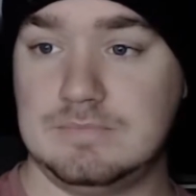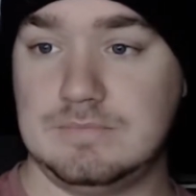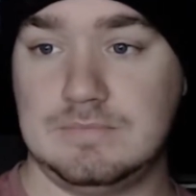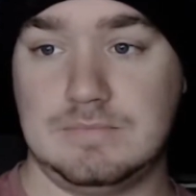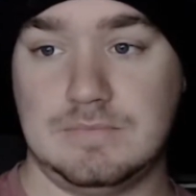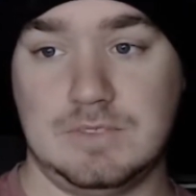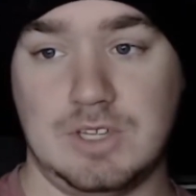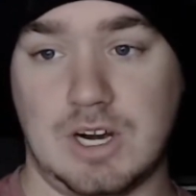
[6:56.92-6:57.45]

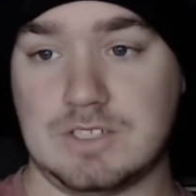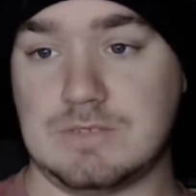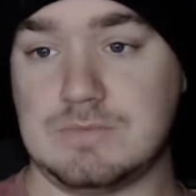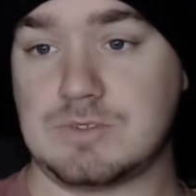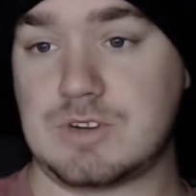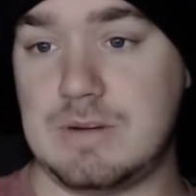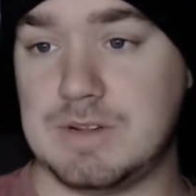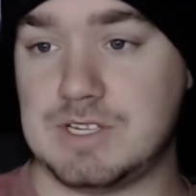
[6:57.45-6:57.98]
Yards from
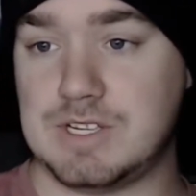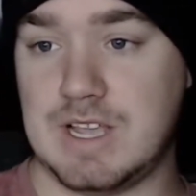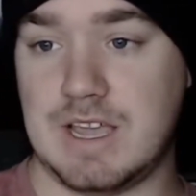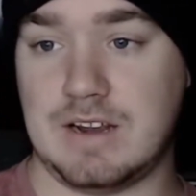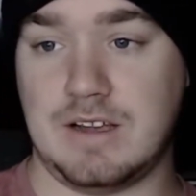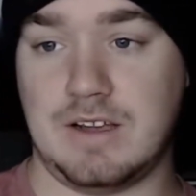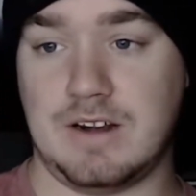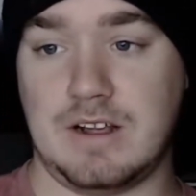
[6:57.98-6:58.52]
scrimmage, he had
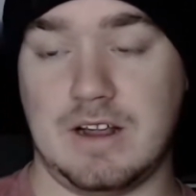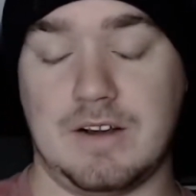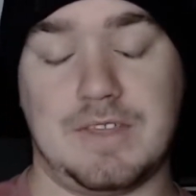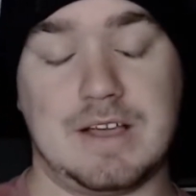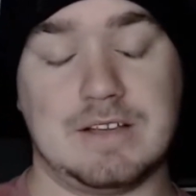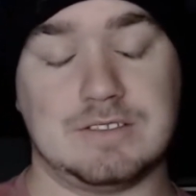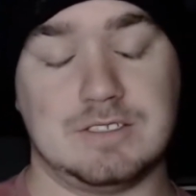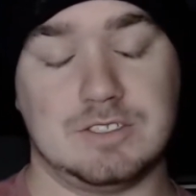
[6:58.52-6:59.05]

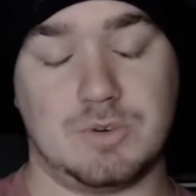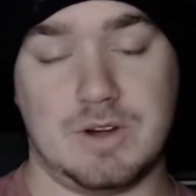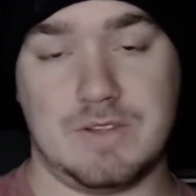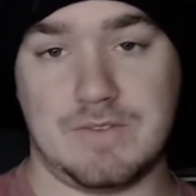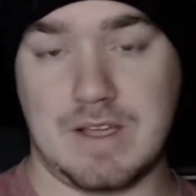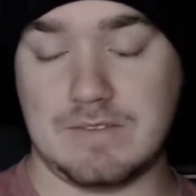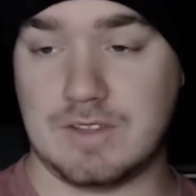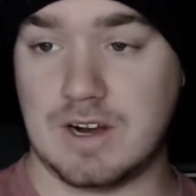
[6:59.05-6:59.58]

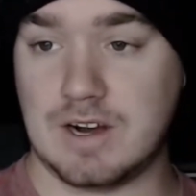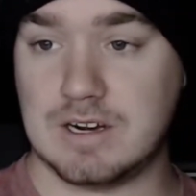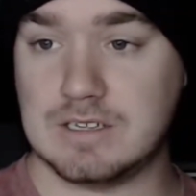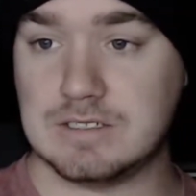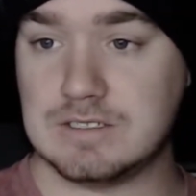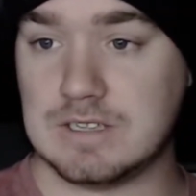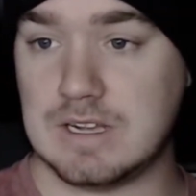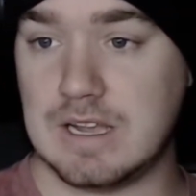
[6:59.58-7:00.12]
1,025
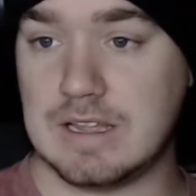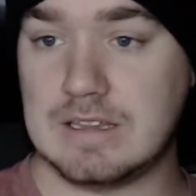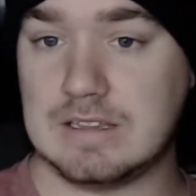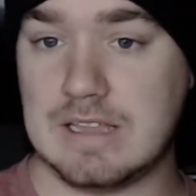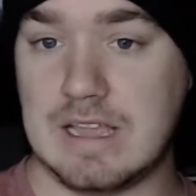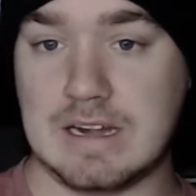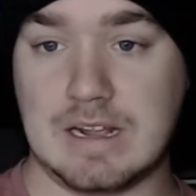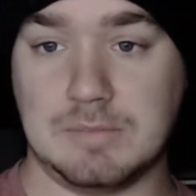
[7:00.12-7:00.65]
yards.
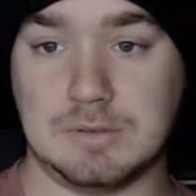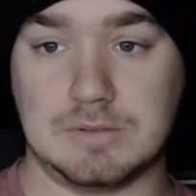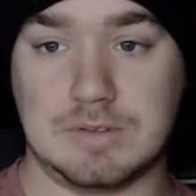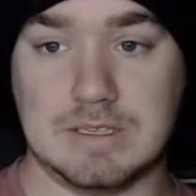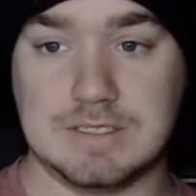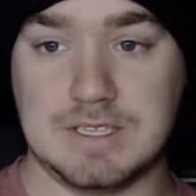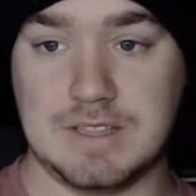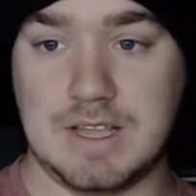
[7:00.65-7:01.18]
He had a couple
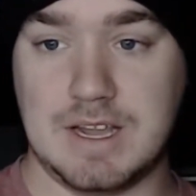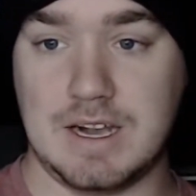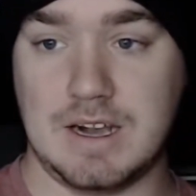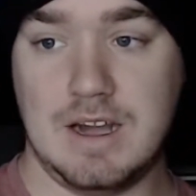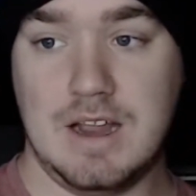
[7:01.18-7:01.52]
runs in there.